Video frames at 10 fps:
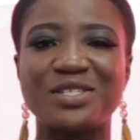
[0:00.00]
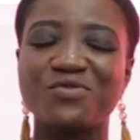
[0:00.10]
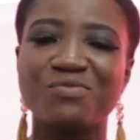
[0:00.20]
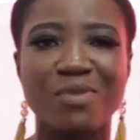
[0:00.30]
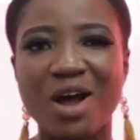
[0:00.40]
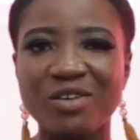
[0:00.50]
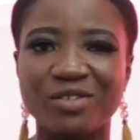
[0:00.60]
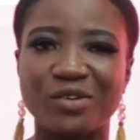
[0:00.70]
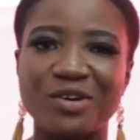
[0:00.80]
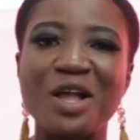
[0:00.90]

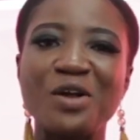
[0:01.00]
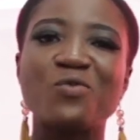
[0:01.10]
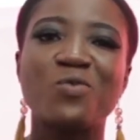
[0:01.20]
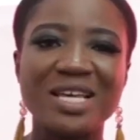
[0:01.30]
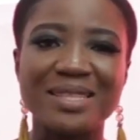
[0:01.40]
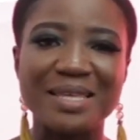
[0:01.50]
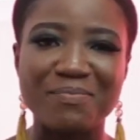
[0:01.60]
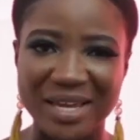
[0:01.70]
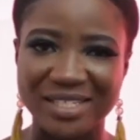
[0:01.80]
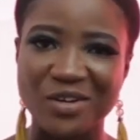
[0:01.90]
tomorrow with
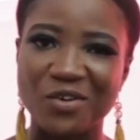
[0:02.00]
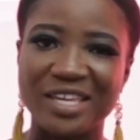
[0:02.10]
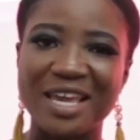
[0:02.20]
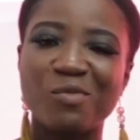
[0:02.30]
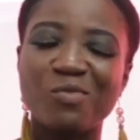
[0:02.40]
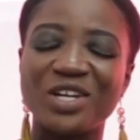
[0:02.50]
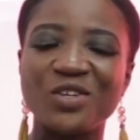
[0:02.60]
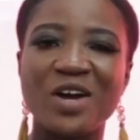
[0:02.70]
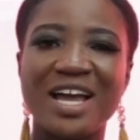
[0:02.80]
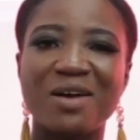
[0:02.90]
Big Talk.
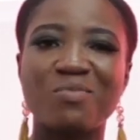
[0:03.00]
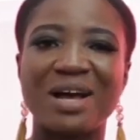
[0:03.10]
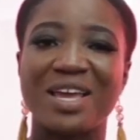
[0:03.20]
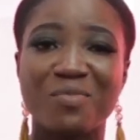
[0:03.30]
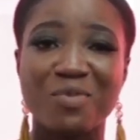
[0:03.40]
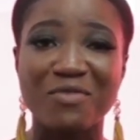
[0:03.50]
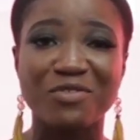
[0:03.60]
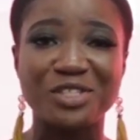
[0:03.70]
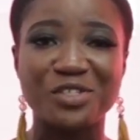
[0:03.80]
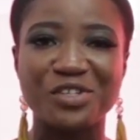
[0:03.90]
Yabwedu
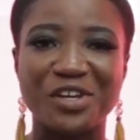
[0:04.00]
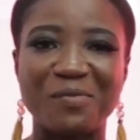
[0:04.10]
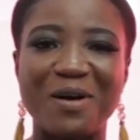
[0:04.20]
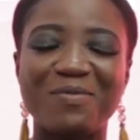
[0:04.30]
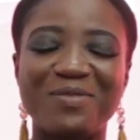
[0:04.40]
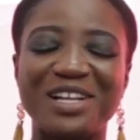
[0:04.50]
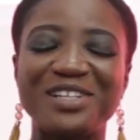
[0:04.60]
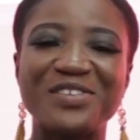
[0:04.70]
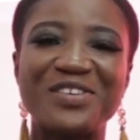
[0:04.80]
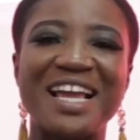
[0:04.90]
Ayabwafo Jr.,
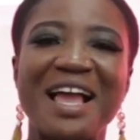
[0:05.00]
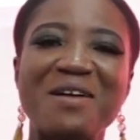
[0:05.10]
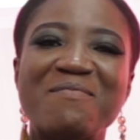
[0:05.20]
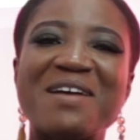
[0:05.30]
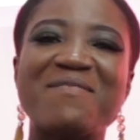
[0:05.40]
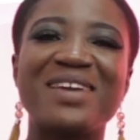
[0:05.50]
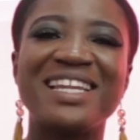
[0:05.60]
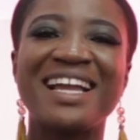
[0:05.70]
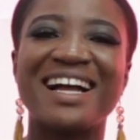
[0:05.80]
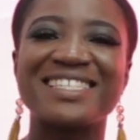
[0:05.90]
popularly known by
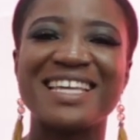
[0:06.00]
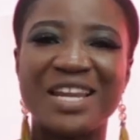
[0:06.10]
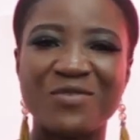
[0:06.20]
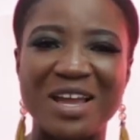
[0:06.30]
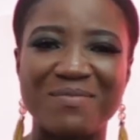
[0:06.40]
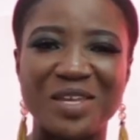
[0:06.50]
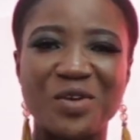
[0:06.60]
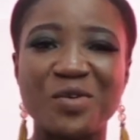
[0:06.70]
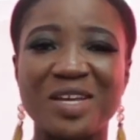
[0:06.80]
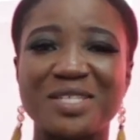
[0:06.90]
many as NYB,
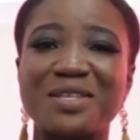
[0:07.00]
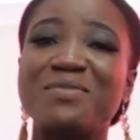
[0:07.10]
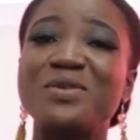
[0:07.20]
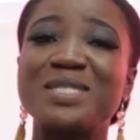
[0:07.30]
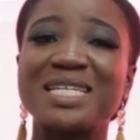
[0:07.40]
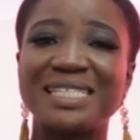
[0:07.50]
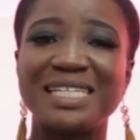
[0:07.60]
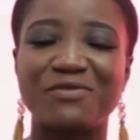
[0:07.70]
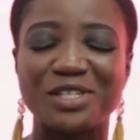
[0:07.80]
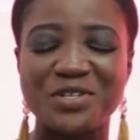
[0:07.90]
who is the music
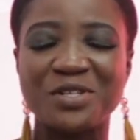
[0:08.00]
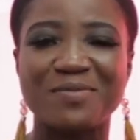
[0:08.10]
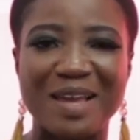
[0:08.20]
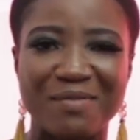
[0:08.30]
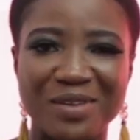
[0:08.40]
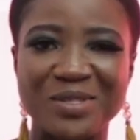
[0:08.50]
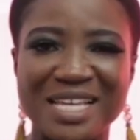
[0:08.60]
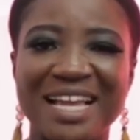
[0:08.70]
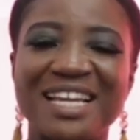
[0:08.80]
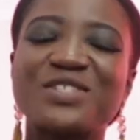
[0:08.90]
lead for Tunes by Muse,
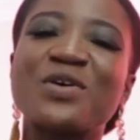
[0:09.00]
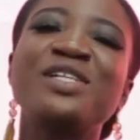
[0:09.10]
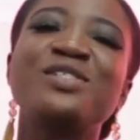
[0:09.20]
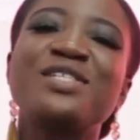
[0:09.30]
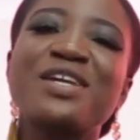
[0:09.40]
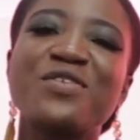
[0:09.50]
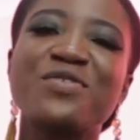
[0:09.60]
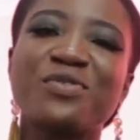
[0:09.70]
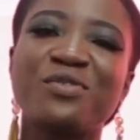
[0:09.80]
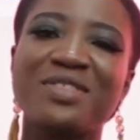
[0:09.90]
is going to take you
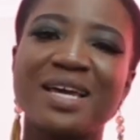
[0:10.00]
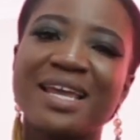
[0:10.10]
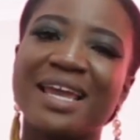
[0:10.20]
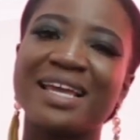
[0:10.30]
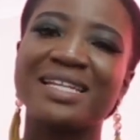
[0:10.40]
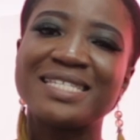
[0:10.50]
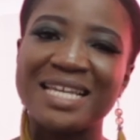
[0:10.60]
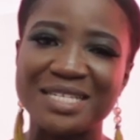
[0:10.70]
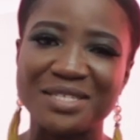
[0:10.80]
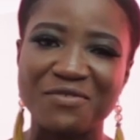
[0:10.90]
through that
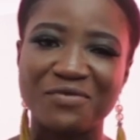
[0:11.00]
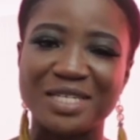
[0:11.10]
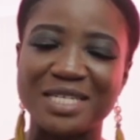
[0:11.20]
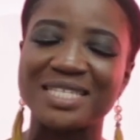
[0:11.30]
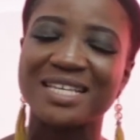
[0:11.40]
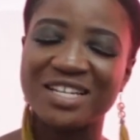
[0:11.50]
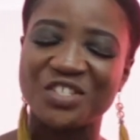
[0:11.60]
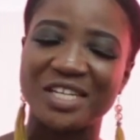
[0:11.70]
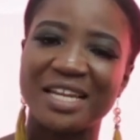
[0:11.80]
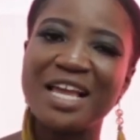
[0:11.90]
intensive
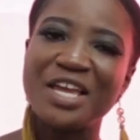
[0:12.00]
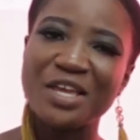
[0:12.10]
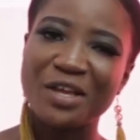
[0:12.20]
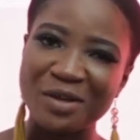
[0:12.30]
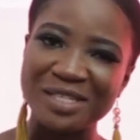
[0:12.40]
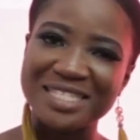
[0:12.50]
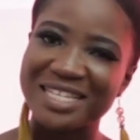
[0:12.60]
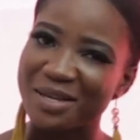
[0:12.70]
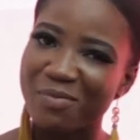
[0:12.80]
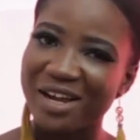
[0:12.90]
discussion. It's
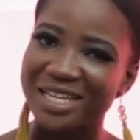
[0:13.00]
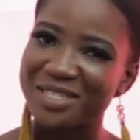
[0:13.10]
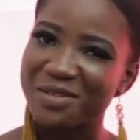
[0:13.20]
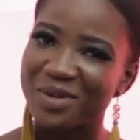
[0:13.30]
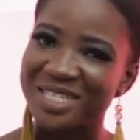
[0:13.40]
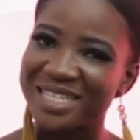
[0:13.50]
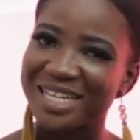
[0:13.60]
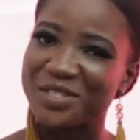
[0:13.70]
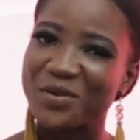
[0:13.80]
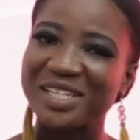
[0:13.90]
a surprise, the person
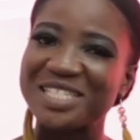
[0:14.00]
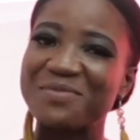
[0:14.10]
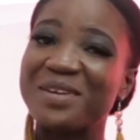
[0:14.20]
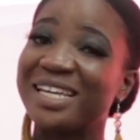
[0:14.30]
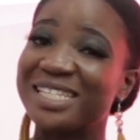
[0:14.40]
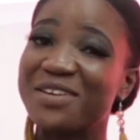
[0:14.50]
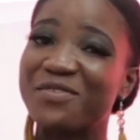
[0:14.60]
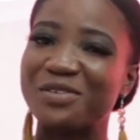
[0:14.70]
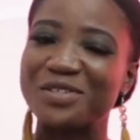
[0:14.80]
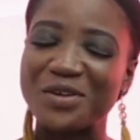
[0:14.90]
that he's going to be
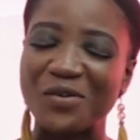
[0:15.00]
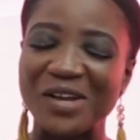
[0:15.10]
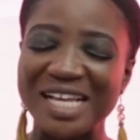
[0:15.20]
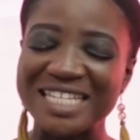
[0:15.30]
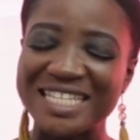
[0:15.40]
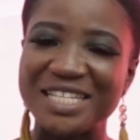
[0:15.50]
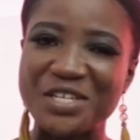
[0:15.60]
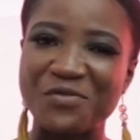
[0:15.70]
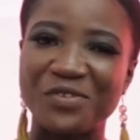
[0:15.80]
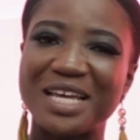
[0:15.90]
interviewing. So stay
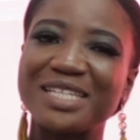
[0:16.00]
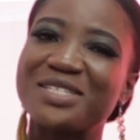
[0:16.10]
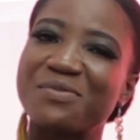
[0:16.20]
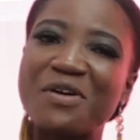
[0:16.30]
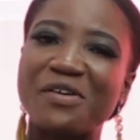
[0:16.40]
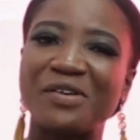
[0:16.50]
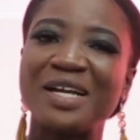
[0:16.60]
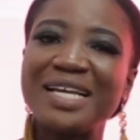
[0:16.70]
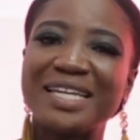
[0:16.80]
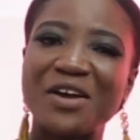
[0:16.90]
tuned for that tomorrow.
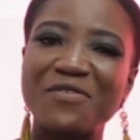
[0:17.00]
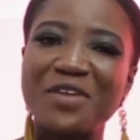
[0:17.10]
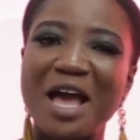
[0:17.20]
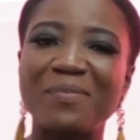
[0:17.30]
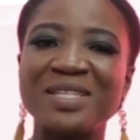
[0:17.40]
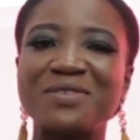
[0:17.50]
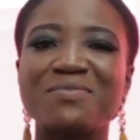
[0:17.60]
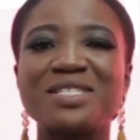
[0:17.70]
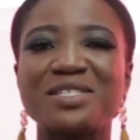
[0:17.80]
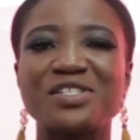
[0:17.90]
Now, if you happen to
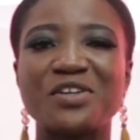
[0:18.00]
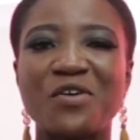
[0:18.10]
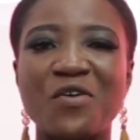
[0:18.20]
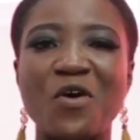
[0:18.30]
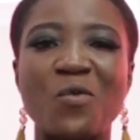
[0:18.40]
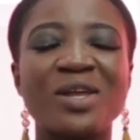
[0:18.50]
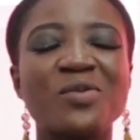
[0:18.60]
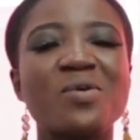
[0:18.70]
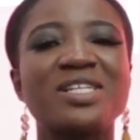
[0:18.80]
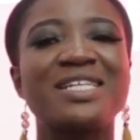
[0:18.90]
miss this show or want
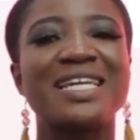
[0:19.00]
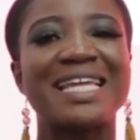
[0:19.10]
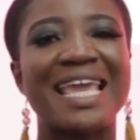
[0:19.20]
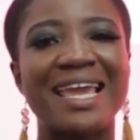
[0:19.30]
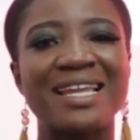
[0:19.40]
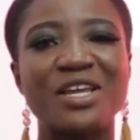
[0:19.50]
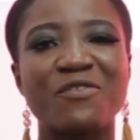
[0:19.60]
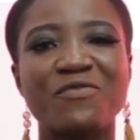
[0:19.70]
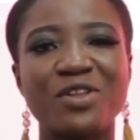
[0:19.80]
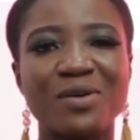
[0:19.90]
to watch it again, you
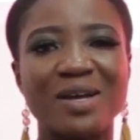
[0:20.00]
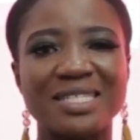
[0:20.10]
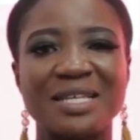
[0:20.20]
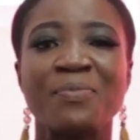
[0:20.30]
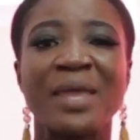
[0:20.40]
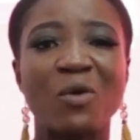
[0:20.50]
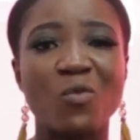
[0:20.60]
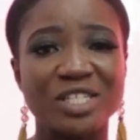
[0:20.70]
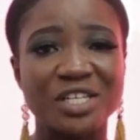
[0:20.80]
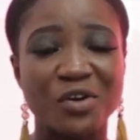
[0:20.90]
can follow us and
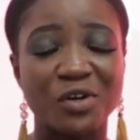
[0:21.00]
watch it